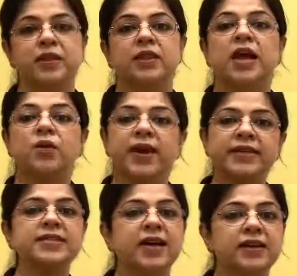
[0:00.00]
Now let
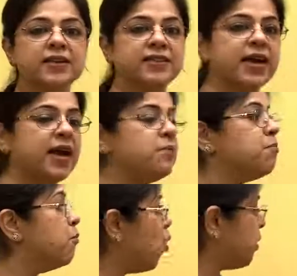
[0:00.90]
us understand
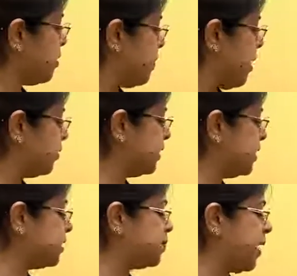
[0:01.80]
more about
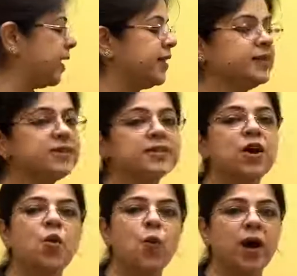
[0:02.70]
these planets
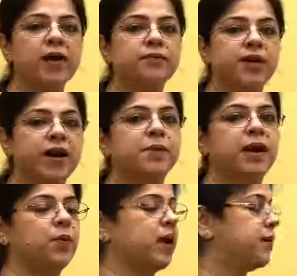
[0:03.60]
one
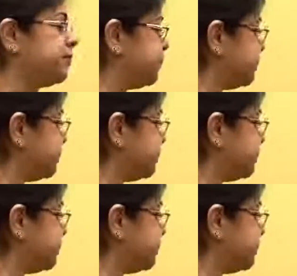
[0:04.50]
by one.